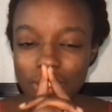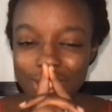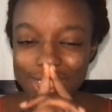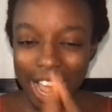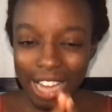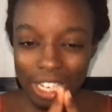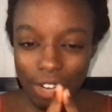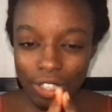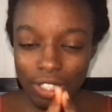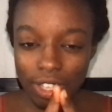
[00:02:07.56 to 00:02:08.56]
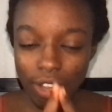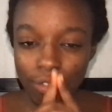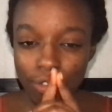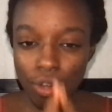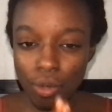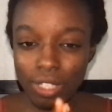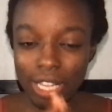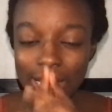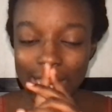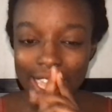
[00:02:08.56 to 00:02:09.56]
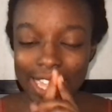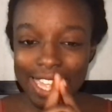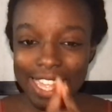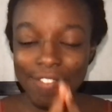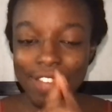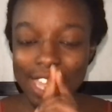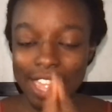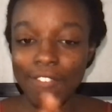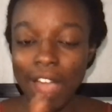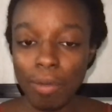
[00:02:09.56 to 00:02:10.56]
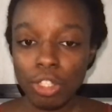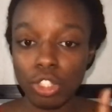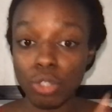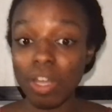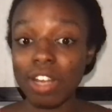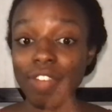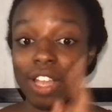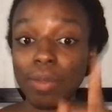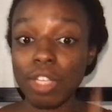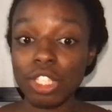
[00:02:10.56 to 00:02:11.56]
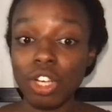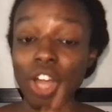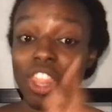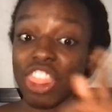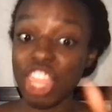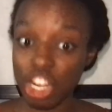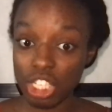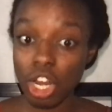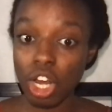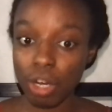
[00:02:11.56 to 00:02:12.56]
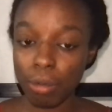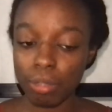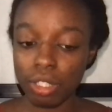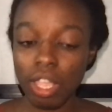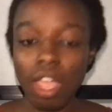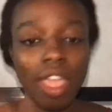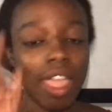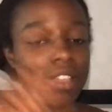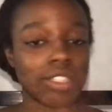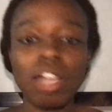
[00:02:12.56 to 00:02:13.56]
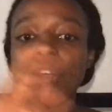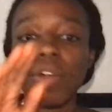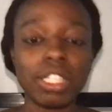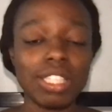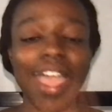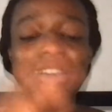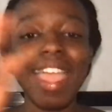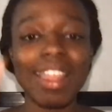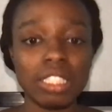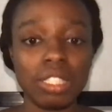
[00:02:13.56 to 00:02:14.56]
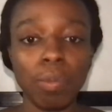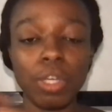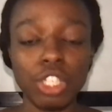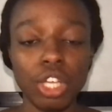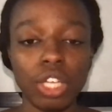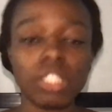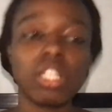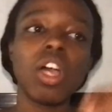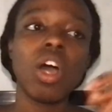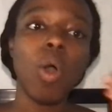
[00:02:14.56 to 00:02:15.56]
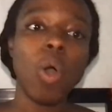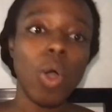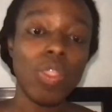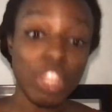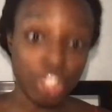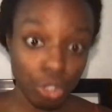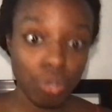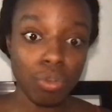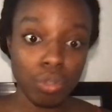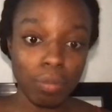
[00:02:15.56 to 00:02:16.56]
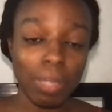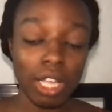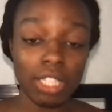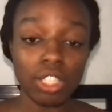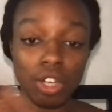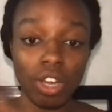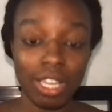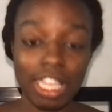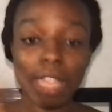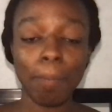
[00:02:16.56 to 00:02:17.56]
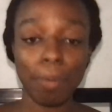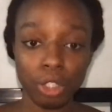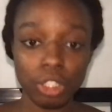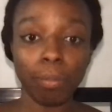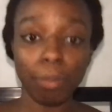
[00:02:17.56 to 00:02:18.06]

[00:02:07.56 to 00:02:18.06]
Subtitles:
That in of itself knows that even if I was to do an evaluation on their terms, it's not going to end with just the truth, because they're going to keep pushing